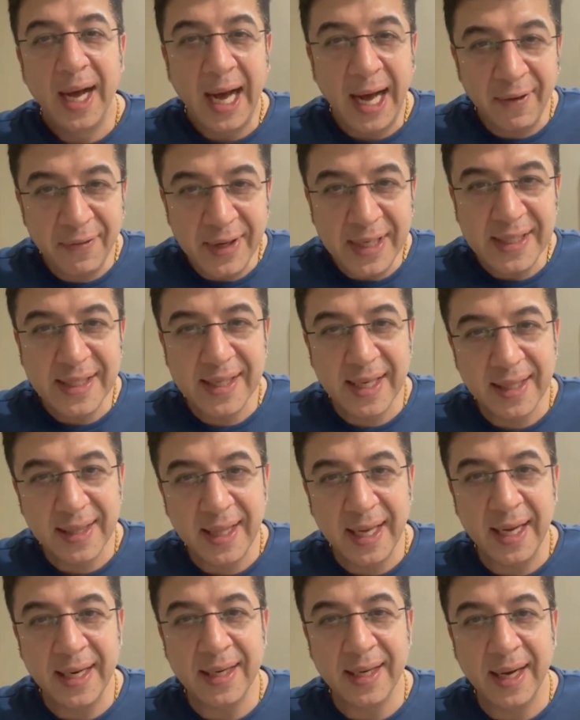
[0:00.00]
Having
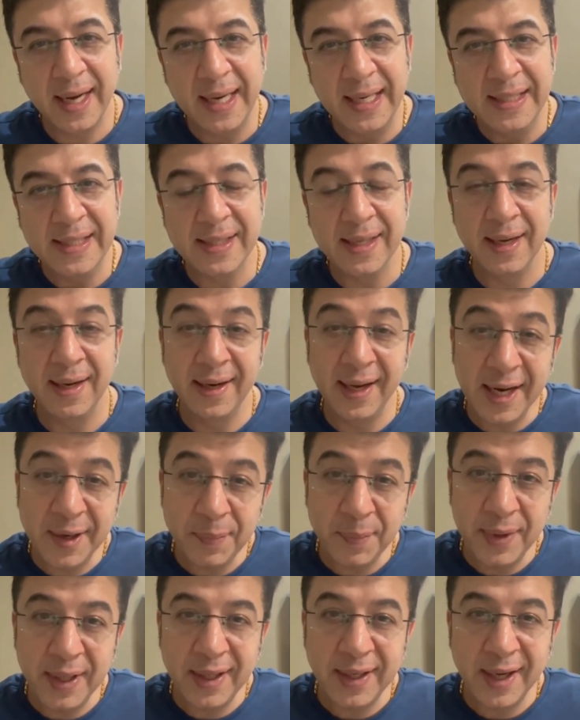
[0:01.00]
said that, guys,
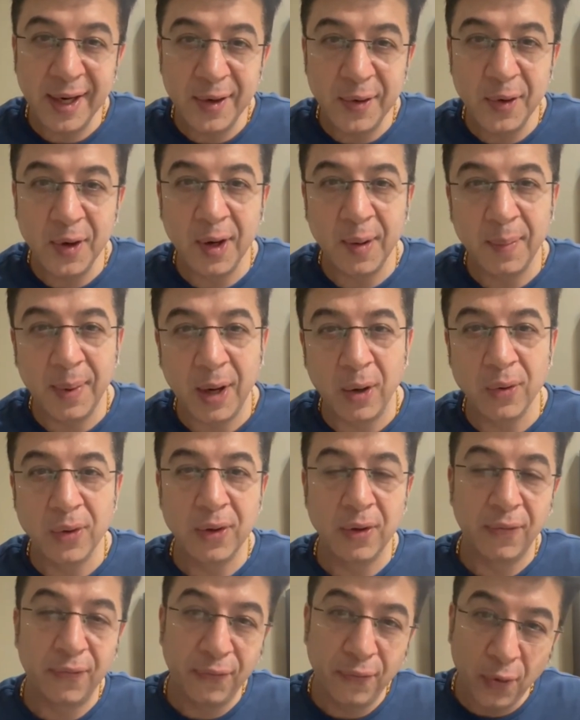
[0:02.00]
let me tell you
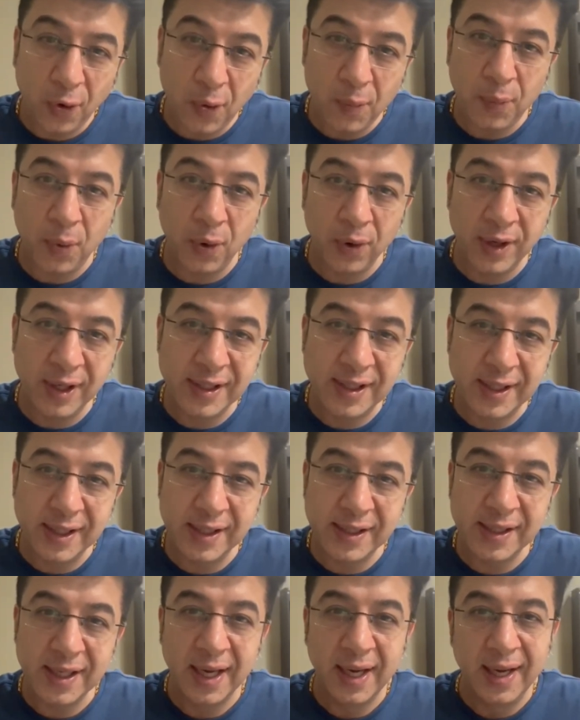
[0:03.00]
about the four
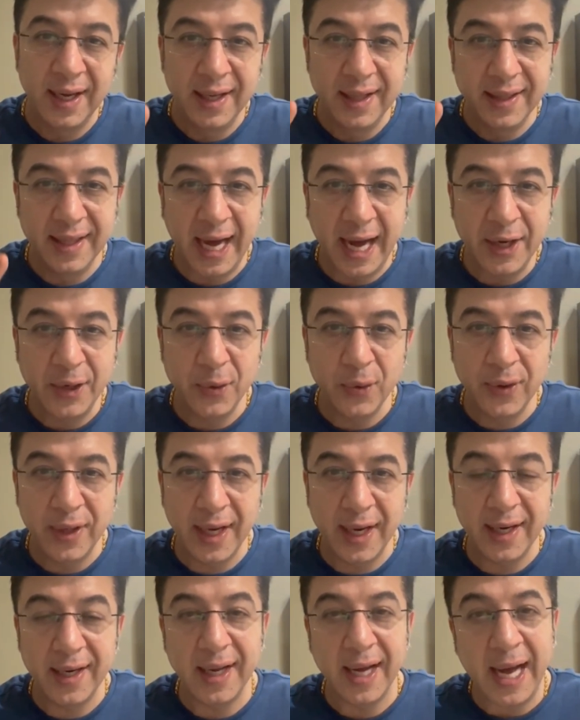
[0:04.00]
bonuses that you
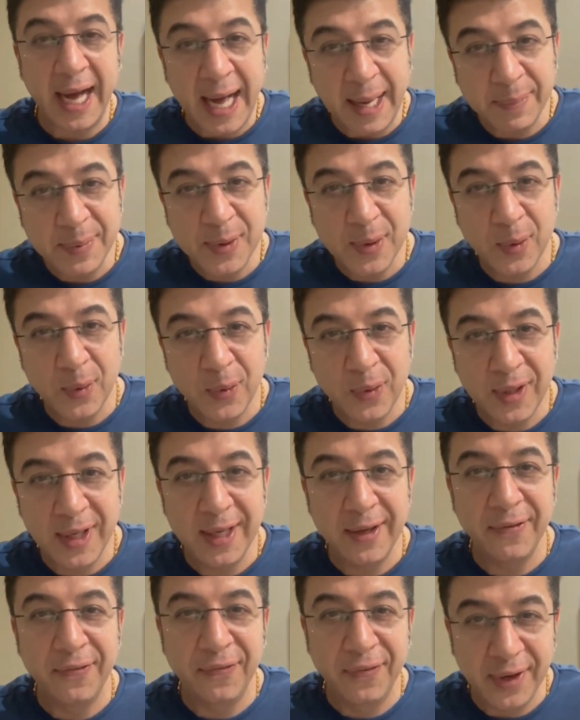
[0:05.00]
get
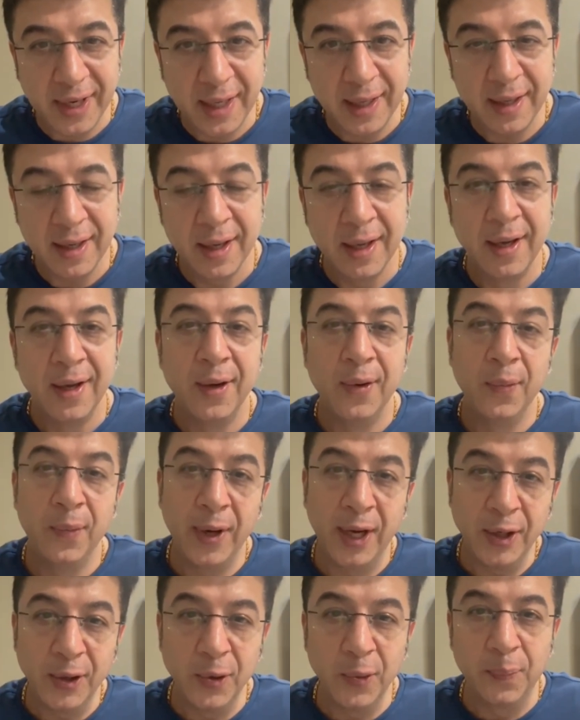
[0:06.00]
absolutely free
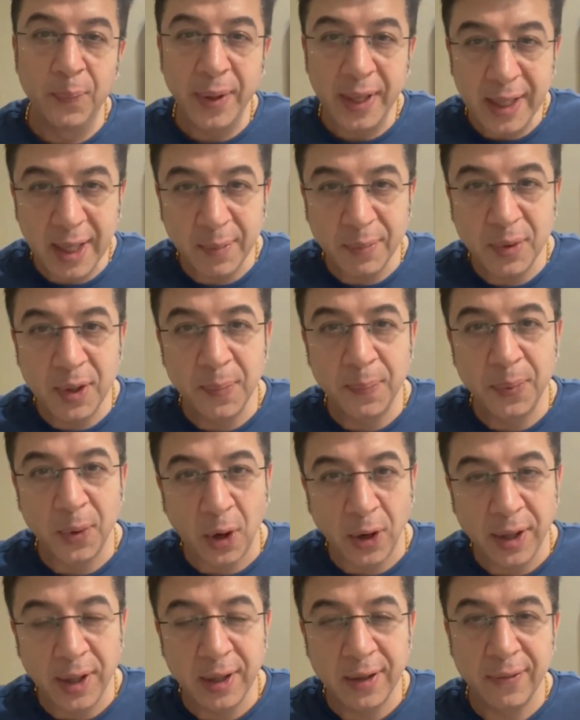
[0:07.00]
when you pick up the
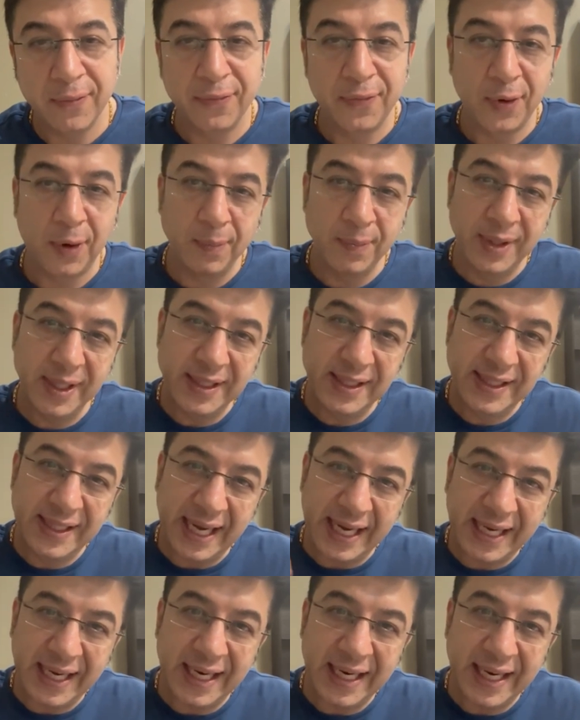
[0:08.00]
product from the
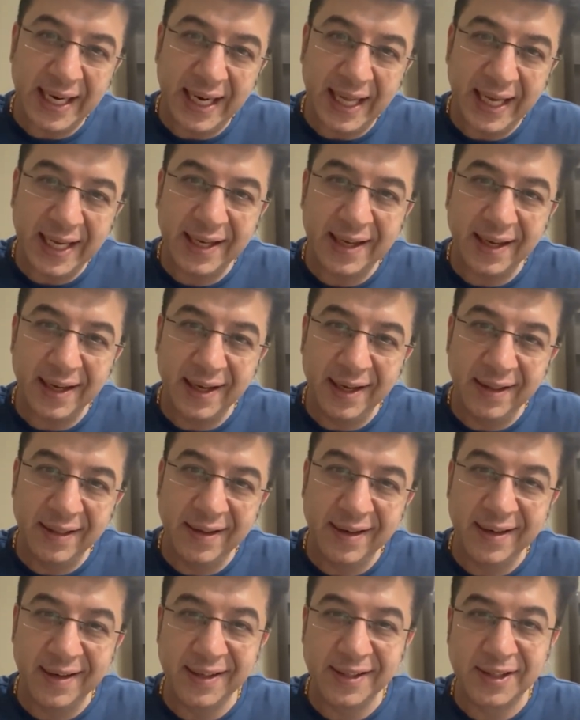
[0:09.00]
second link in
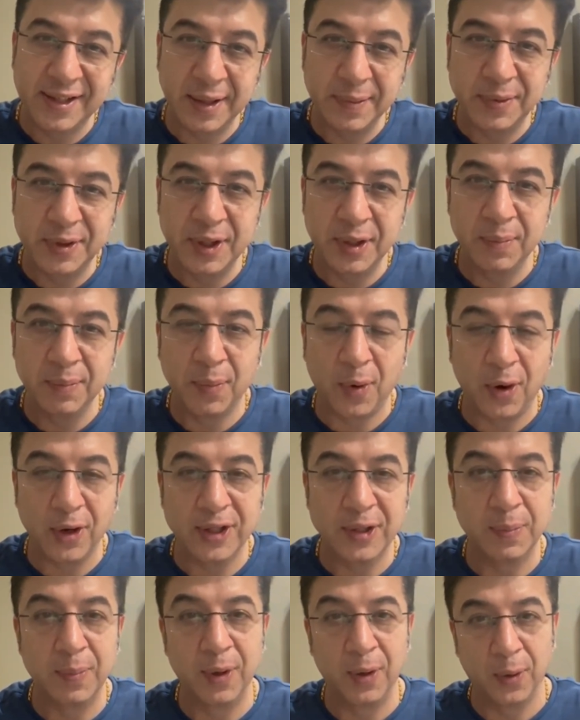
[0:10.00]
the description
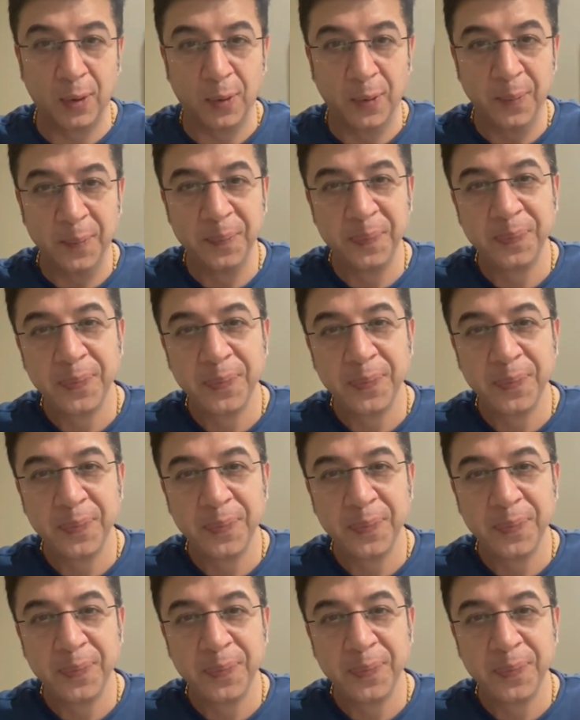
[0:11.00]
box below.